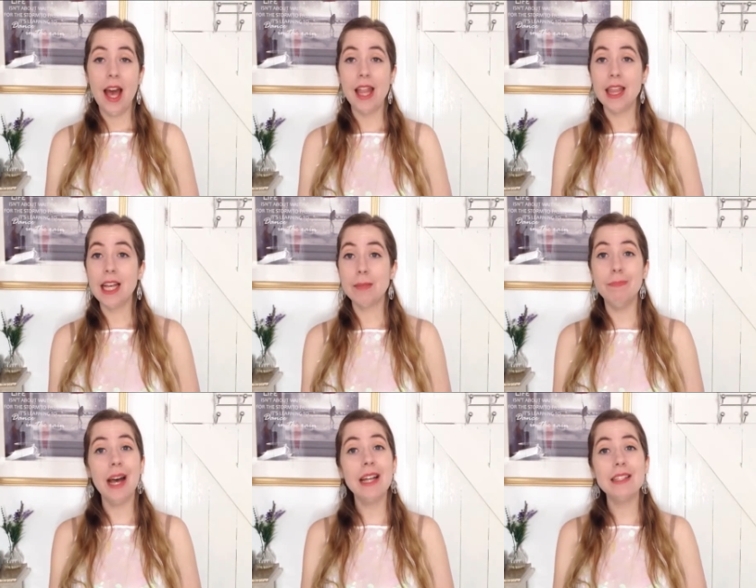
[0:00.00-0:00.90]
and that's
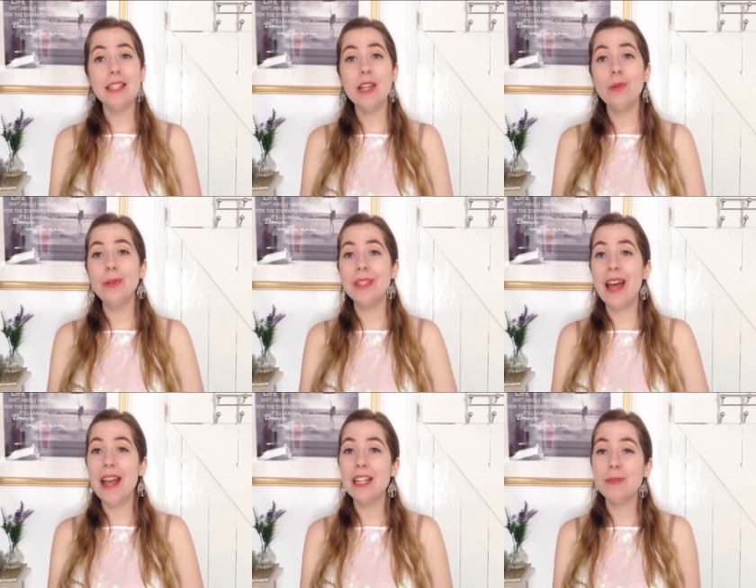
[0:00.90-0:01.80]
bad sequels
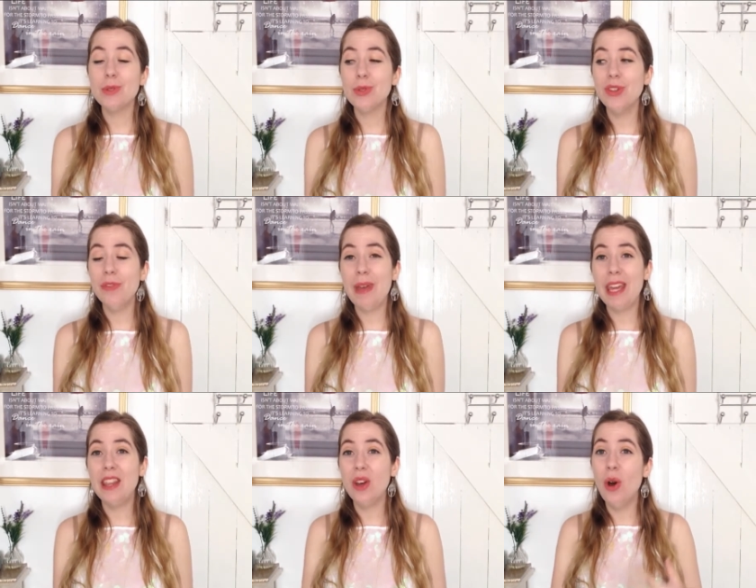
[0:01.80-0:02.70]
that end up sort of
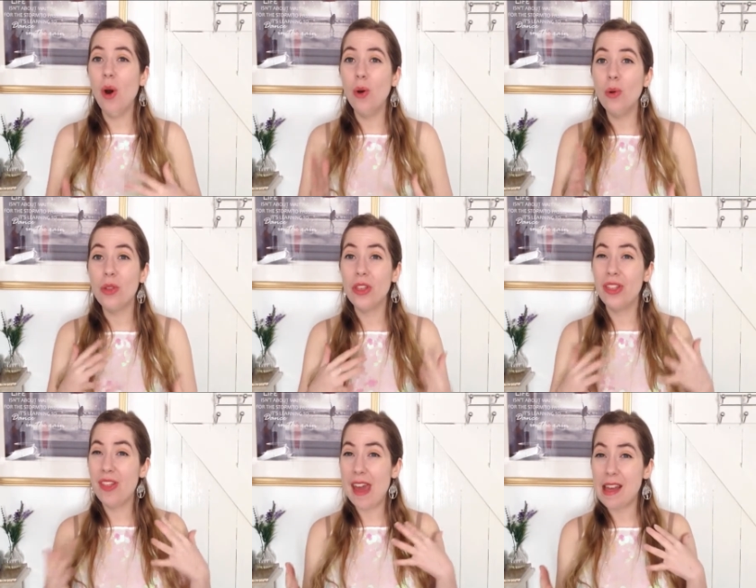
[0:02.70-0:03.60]
making the whole
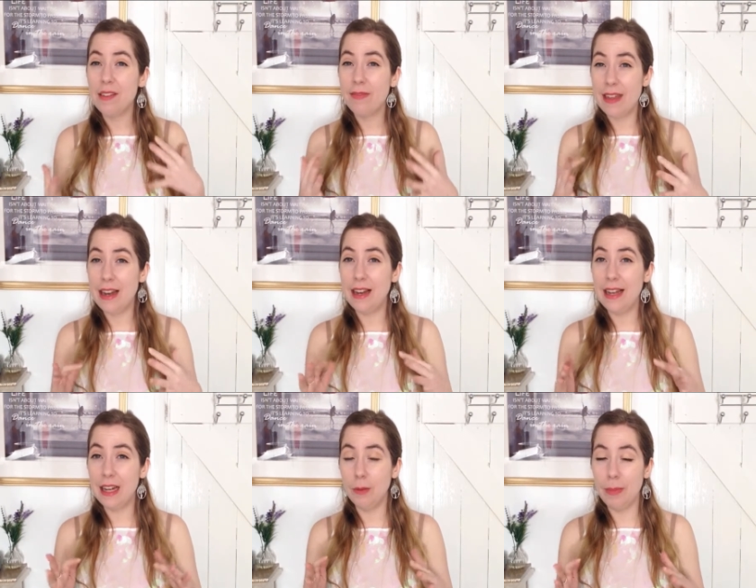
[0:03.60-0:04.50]
thing feel a
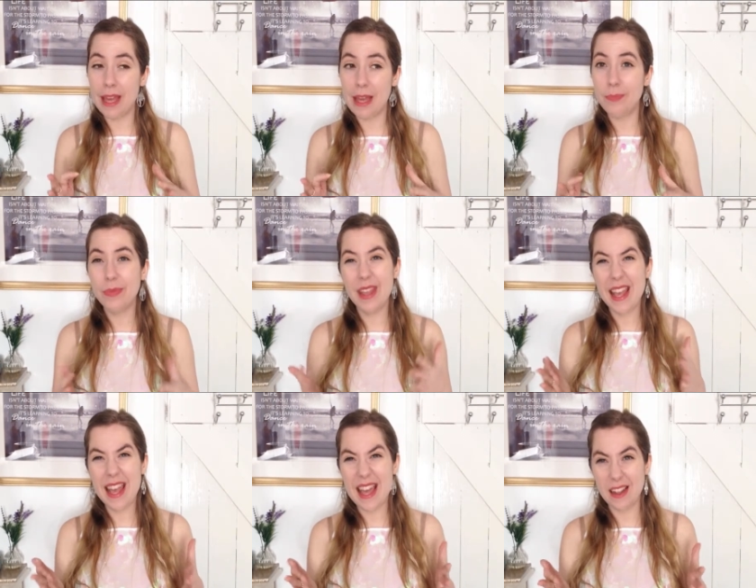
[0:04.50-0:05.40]
little bit
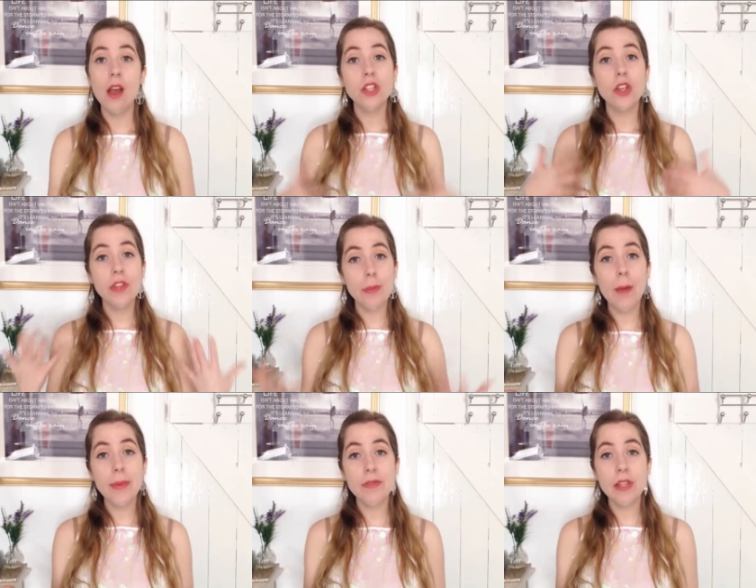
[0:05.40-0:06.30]
ill. So for the
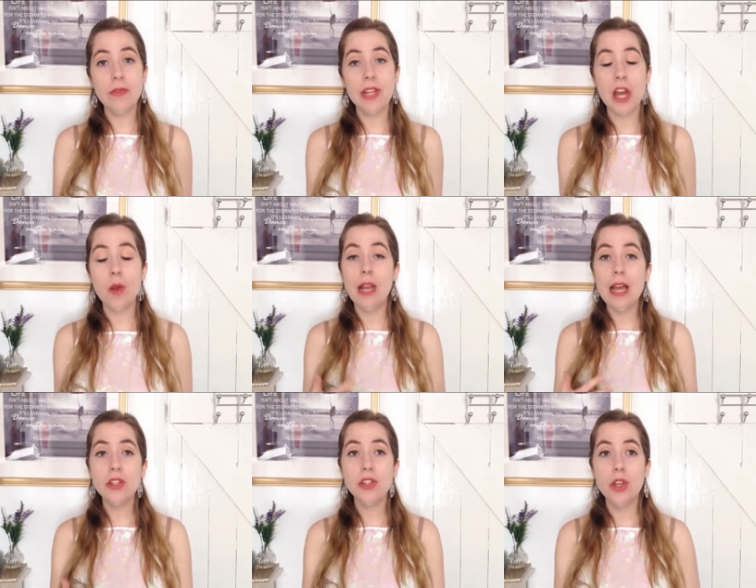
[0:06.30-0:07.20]
purpose of this video,
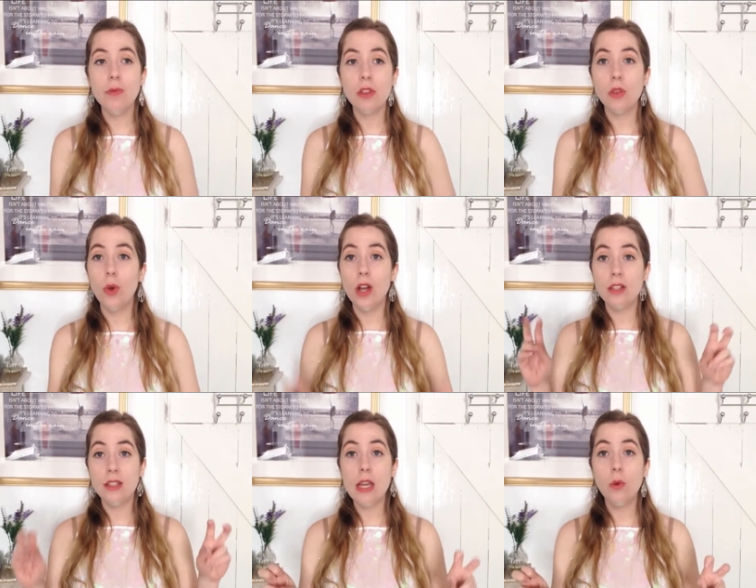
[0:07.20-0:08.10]
let's assume that the word
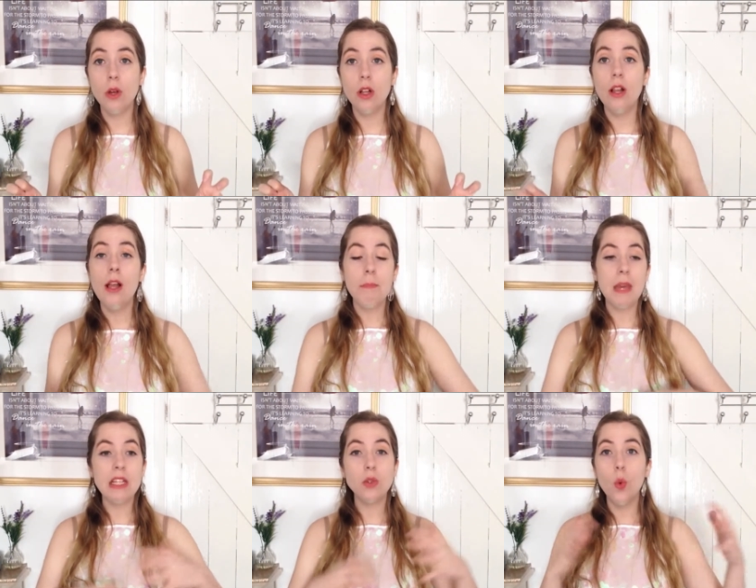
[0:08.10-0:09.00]
sequel
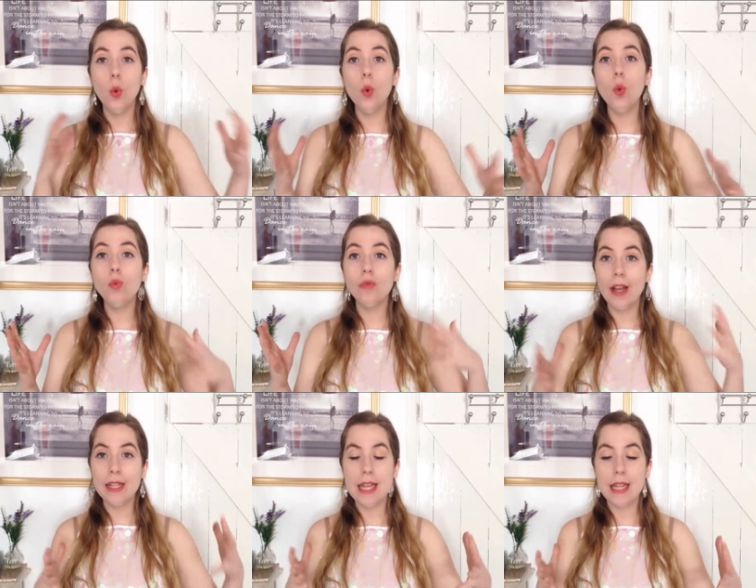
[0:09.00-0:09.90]
means all
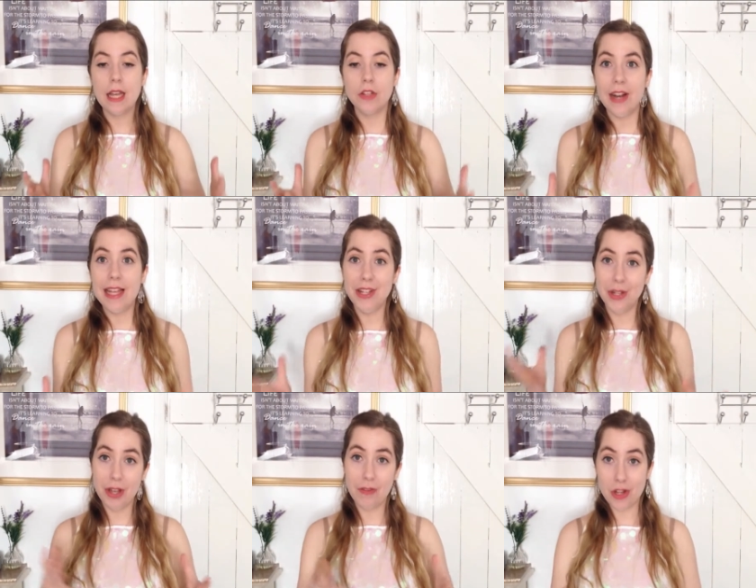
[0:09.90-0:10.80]
writing that is related
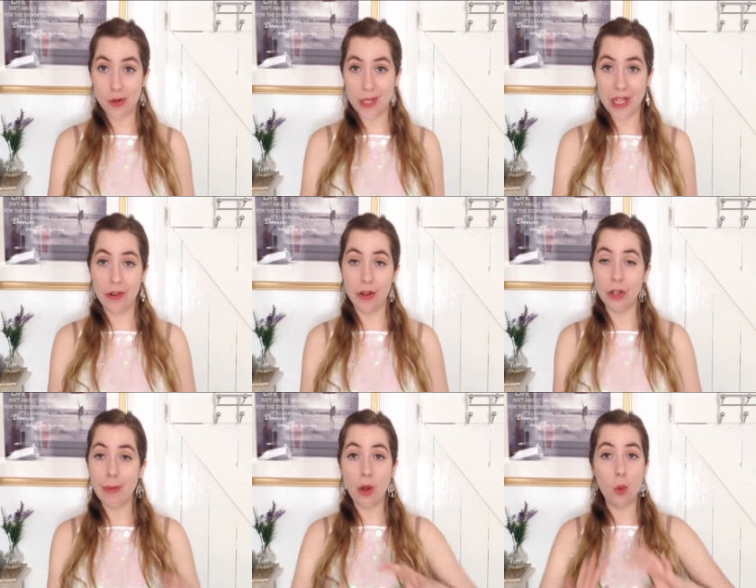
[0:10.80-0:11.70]
to the original material,
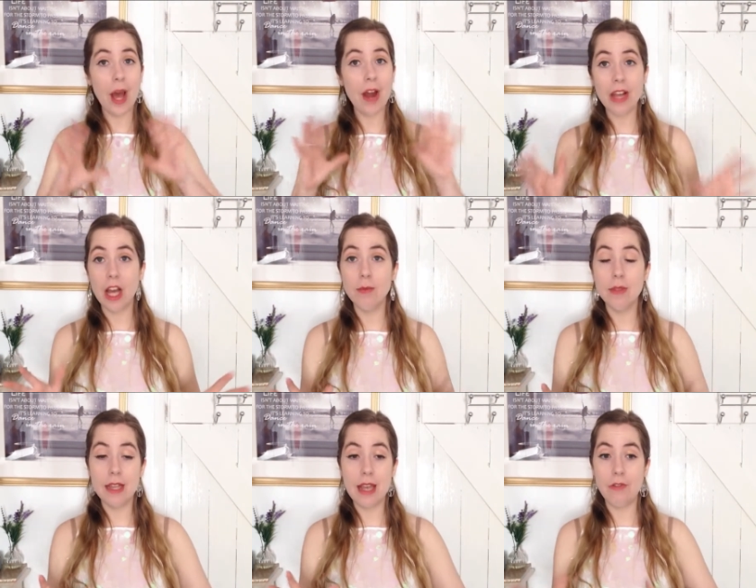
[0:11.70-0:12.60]
no matter where it
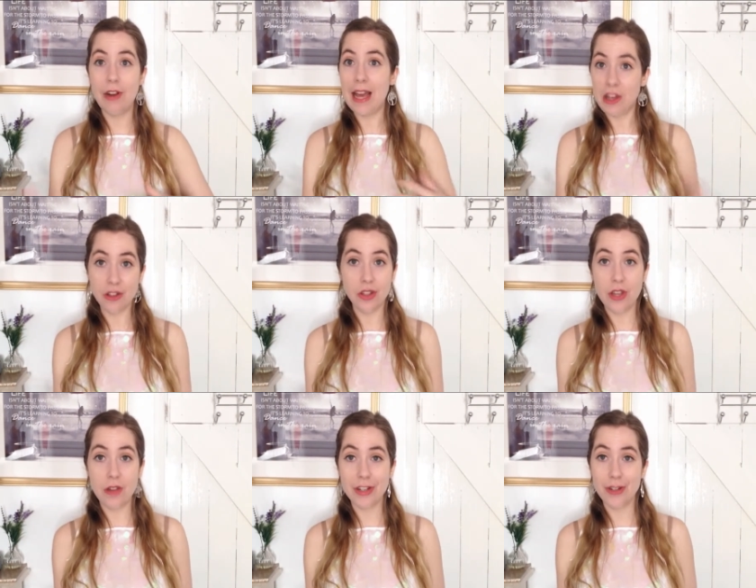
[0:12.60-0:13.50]
comes in relation to
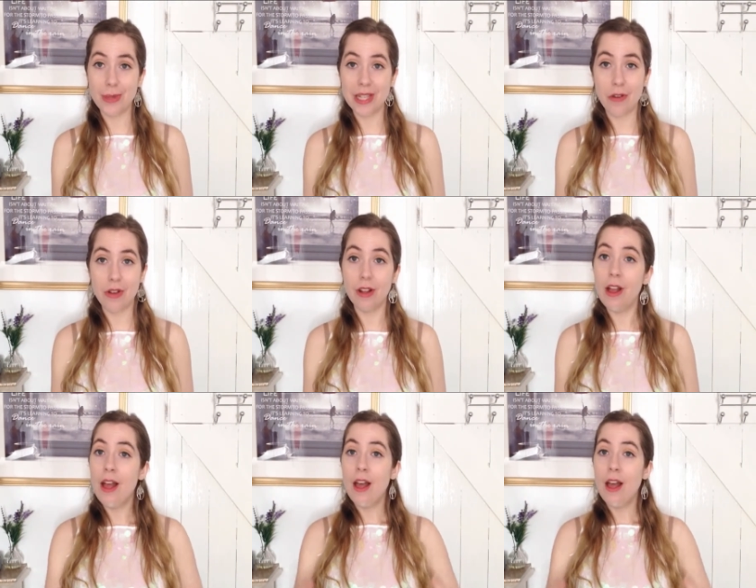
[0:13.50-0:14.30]
the original material,